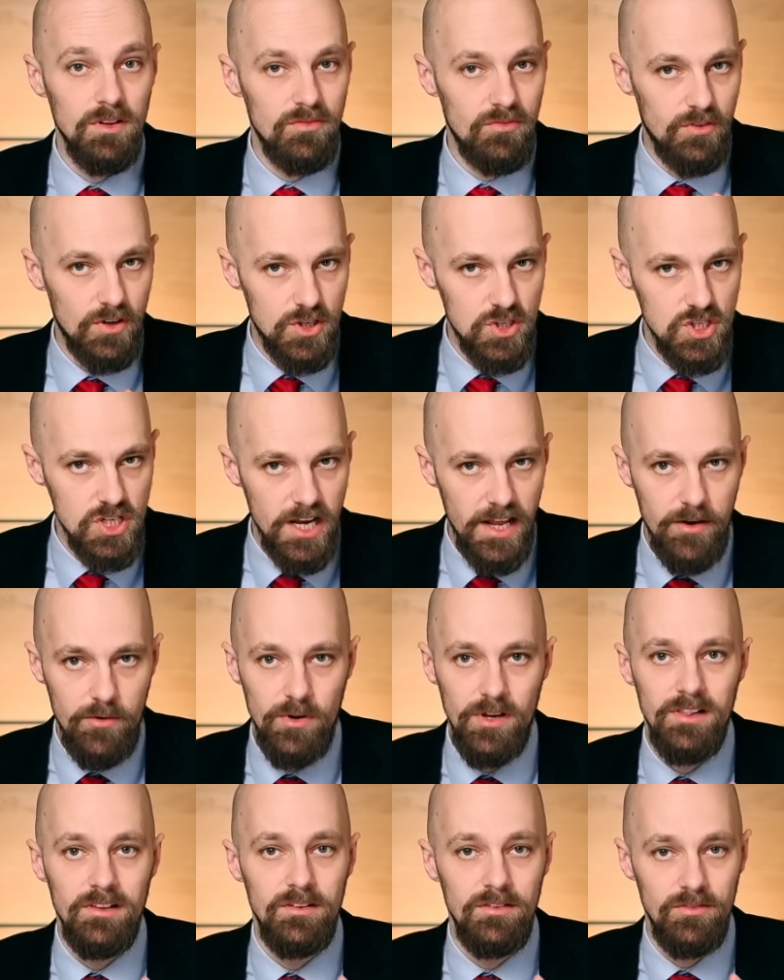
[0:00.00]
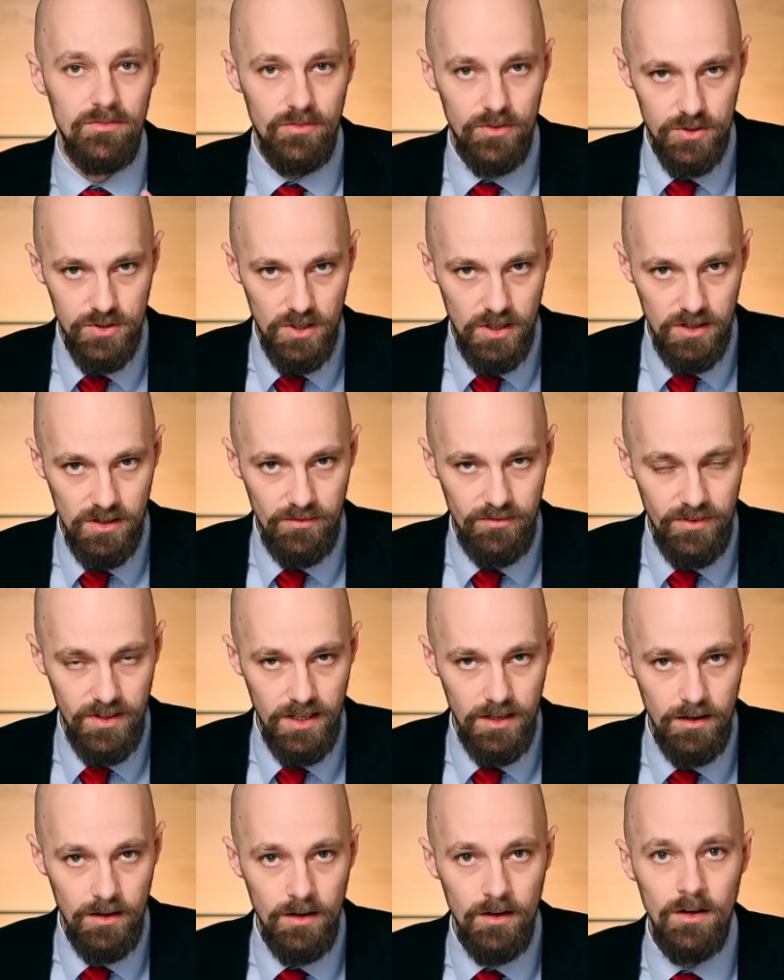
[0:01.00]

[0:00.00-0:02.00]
for general photography.